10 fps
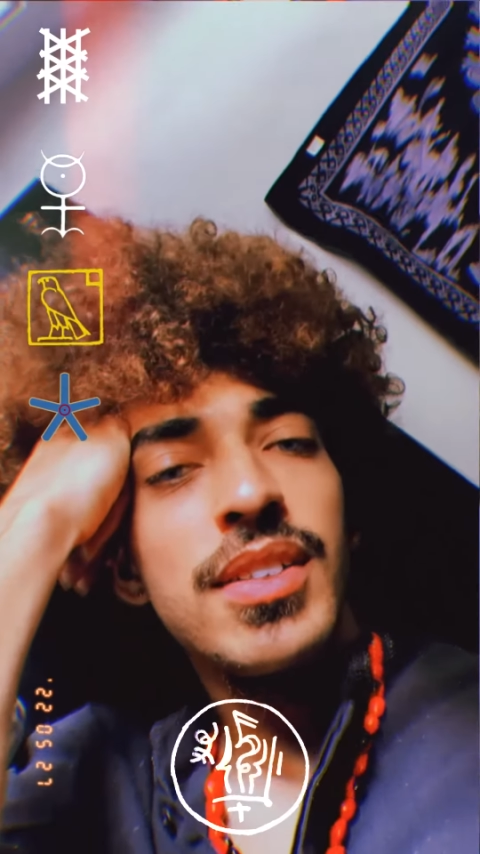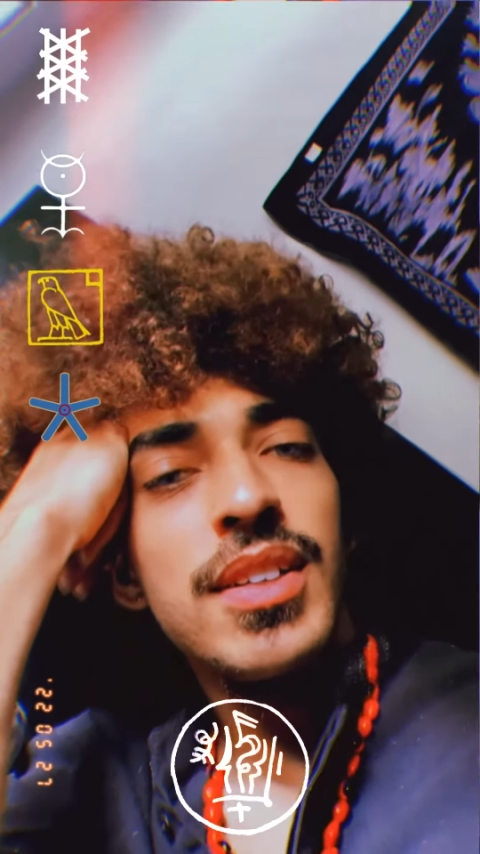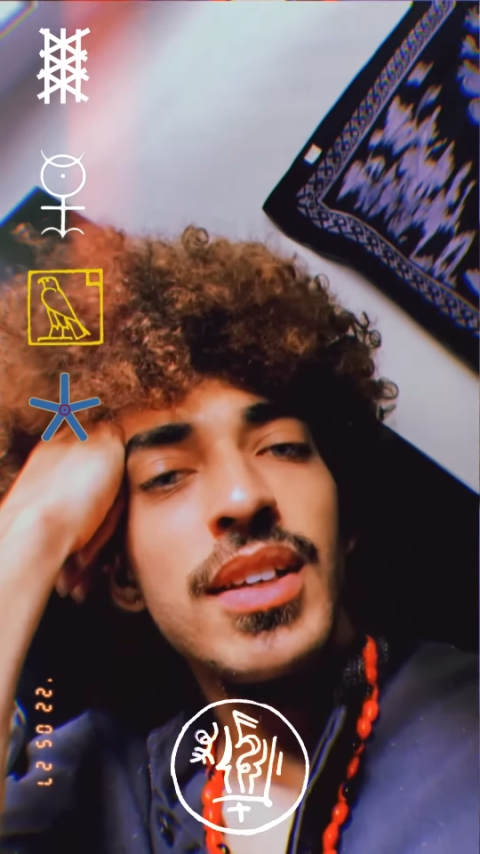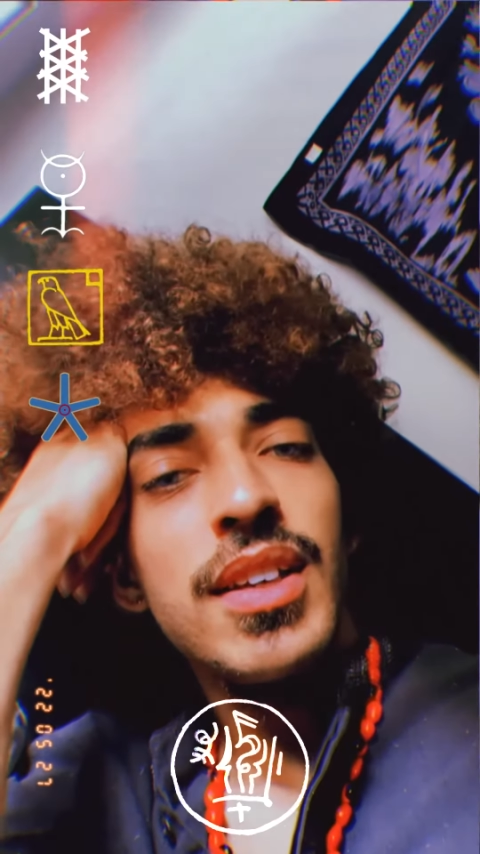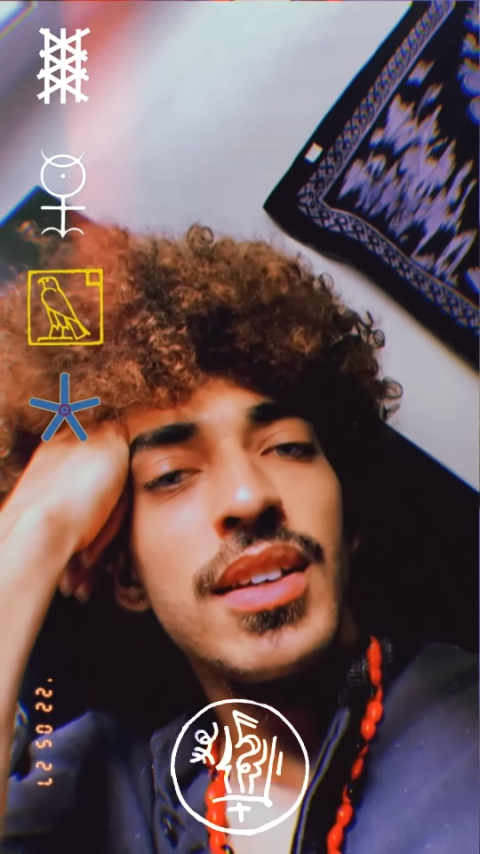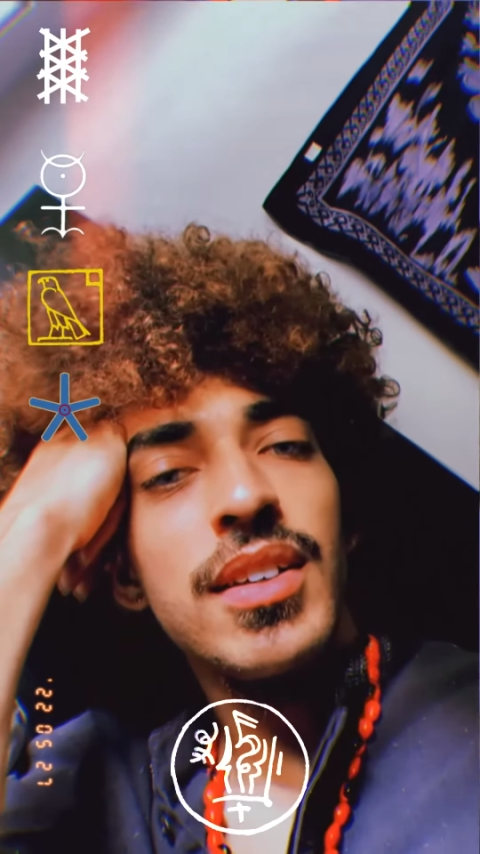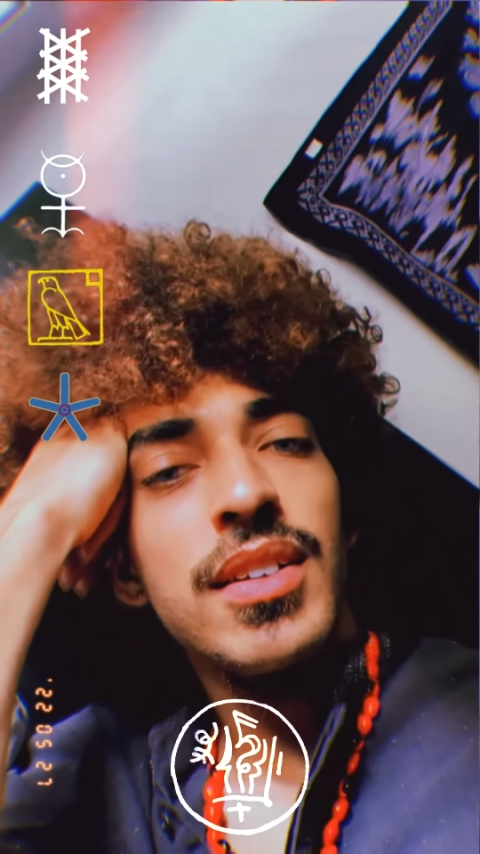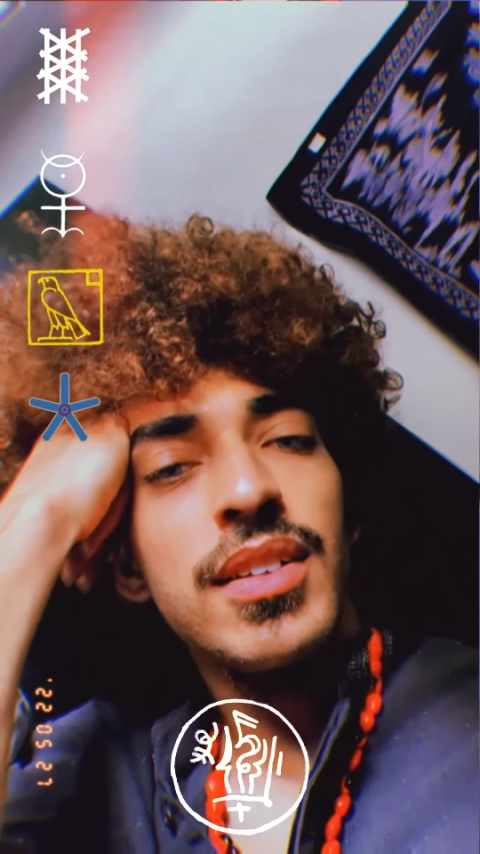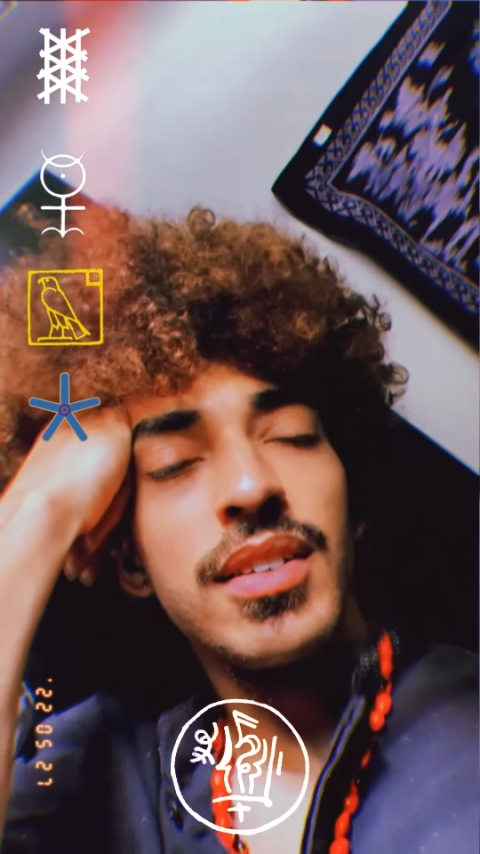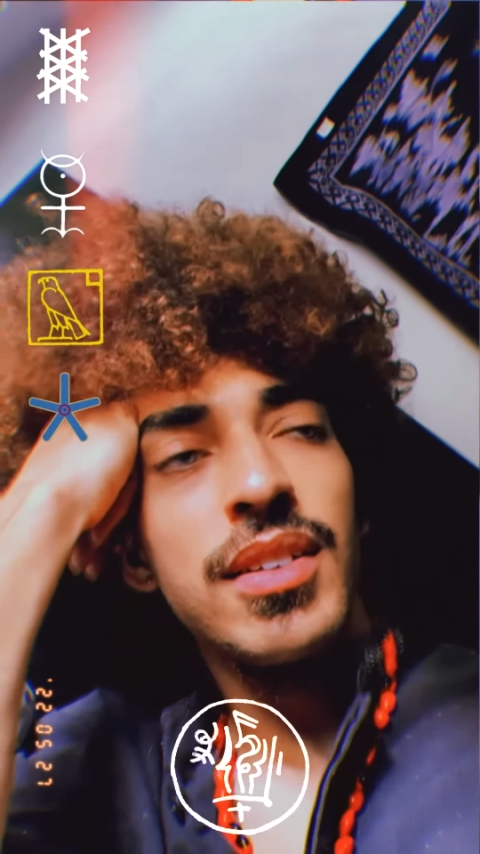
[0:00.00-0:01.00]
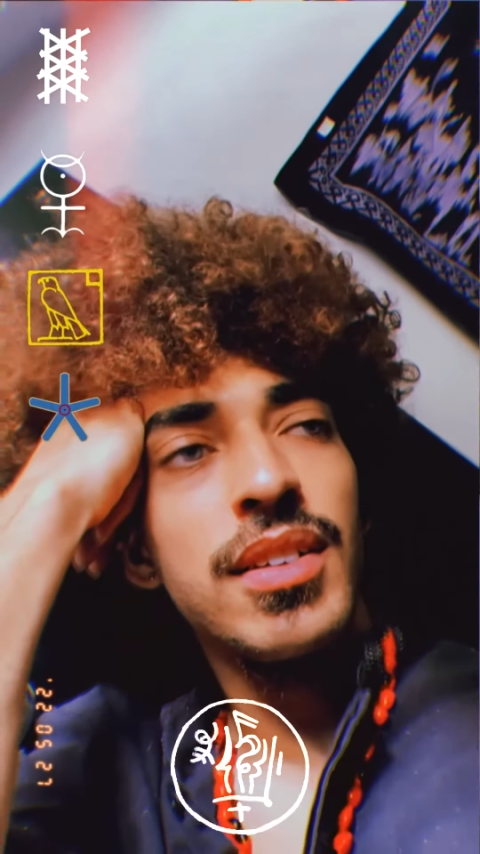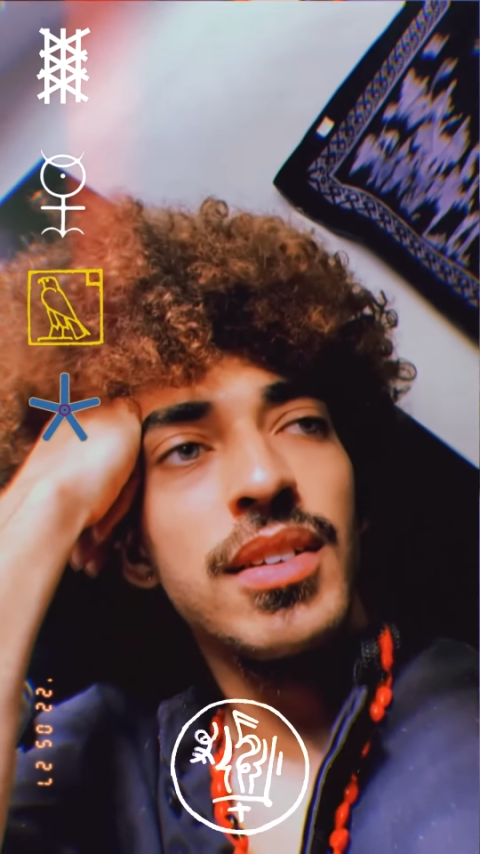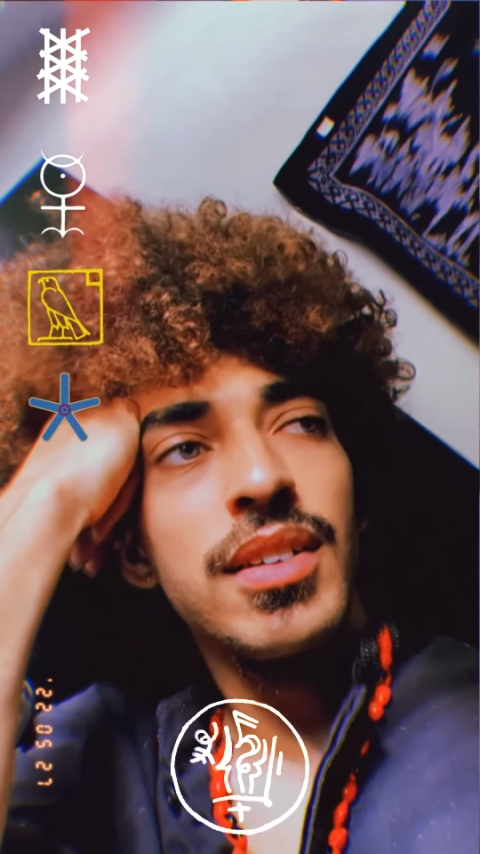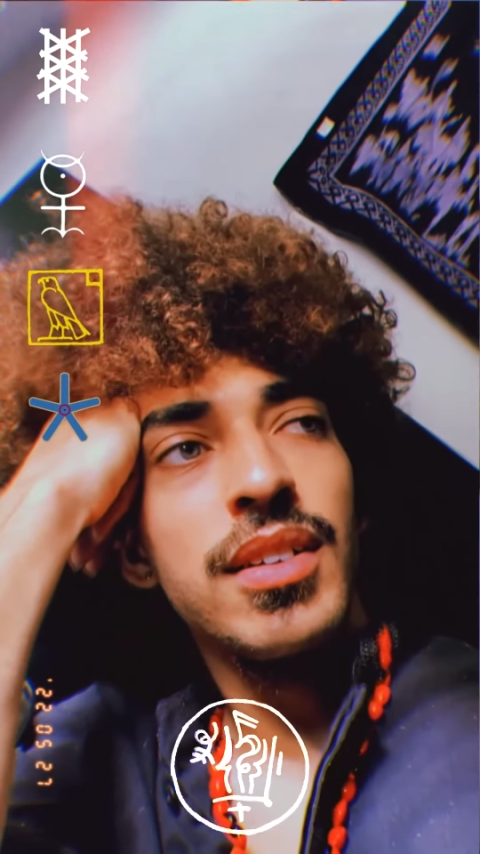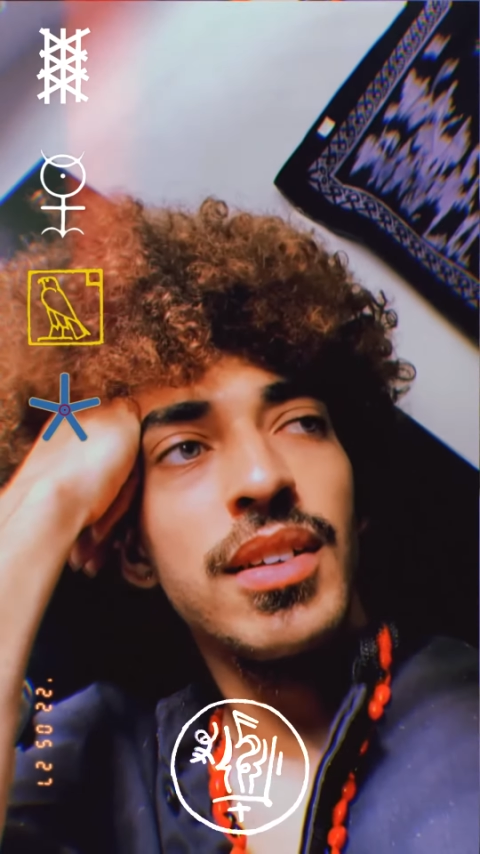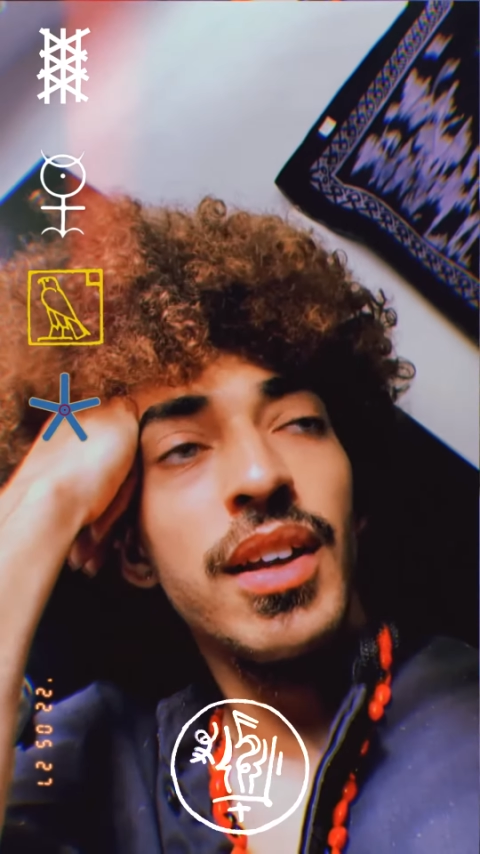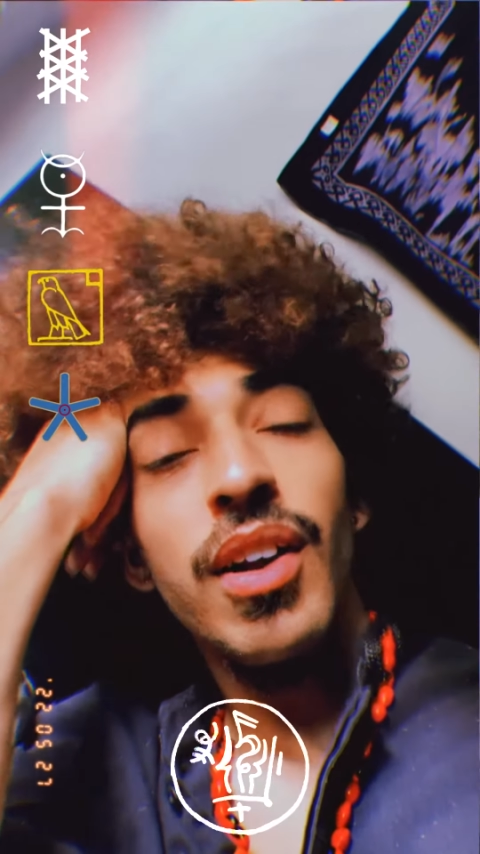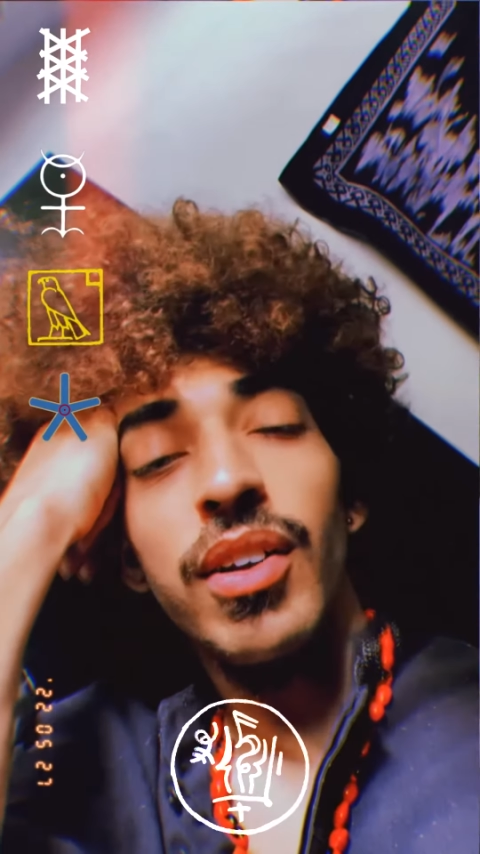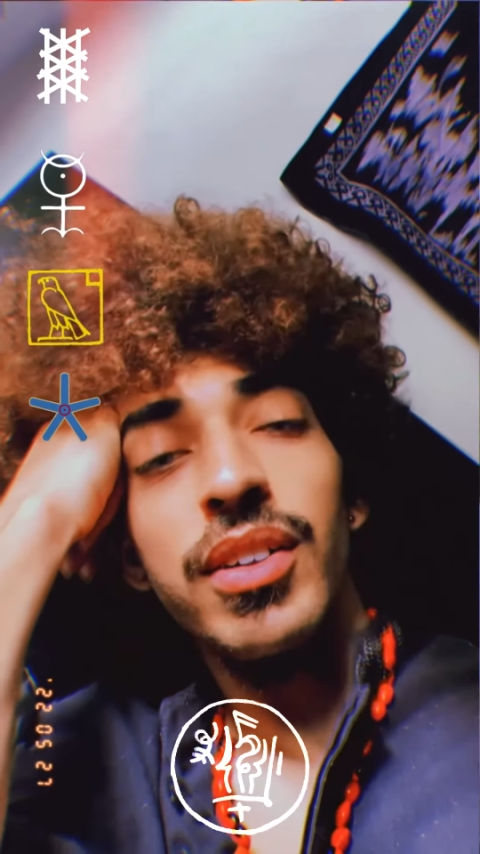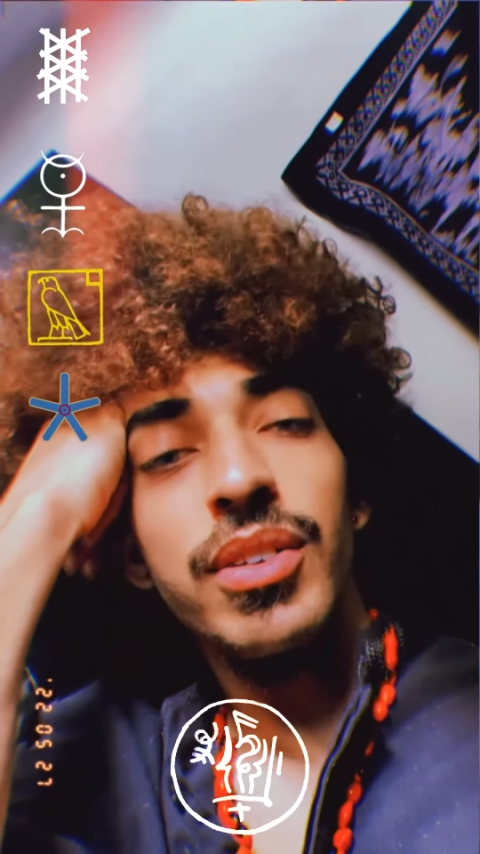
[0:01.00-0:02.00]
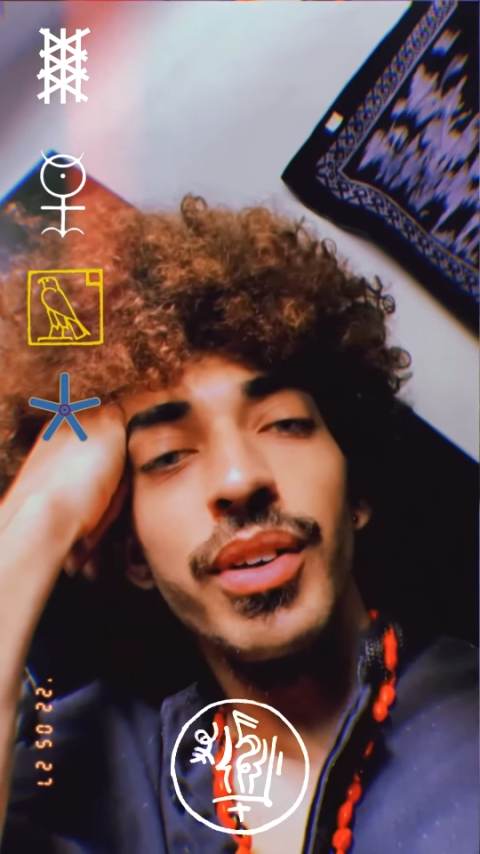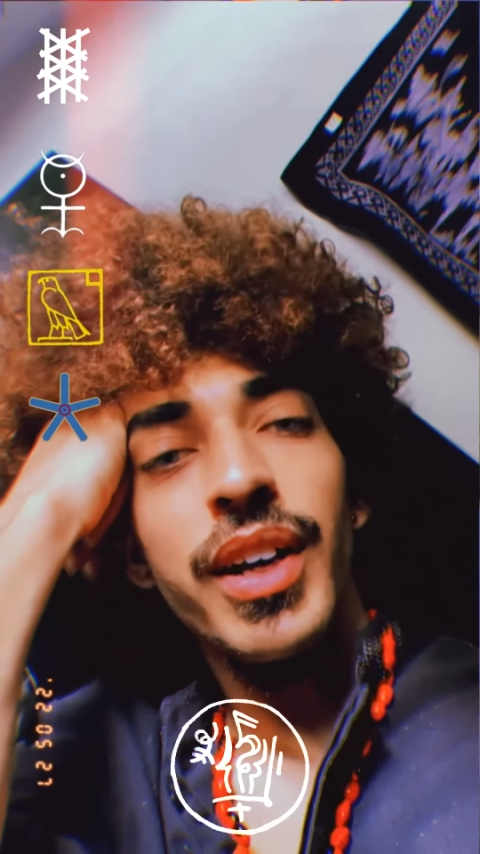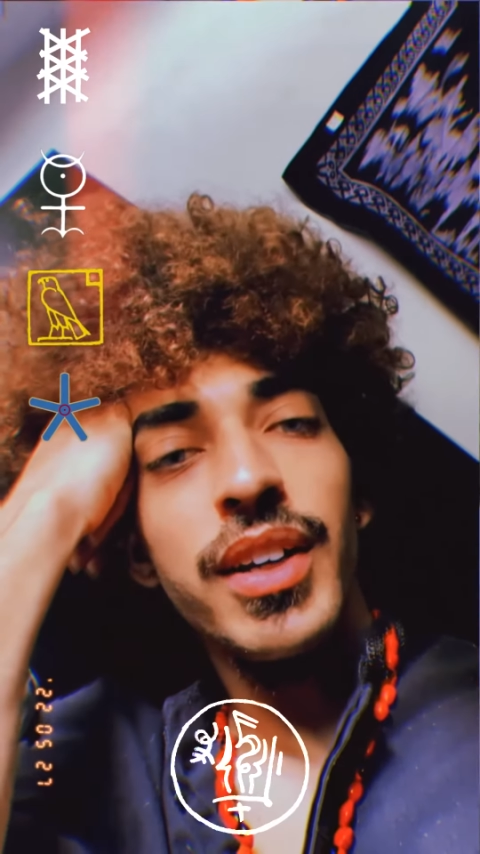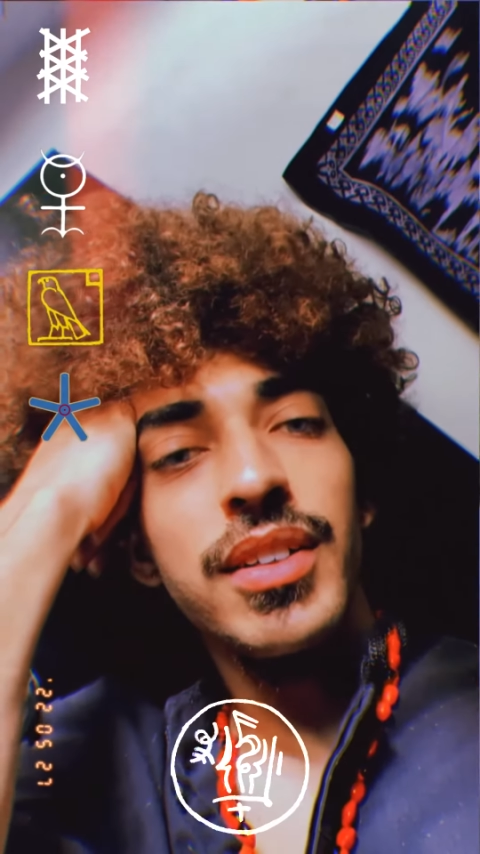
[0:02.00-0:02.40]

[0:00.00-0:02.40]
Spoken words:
see it all is great?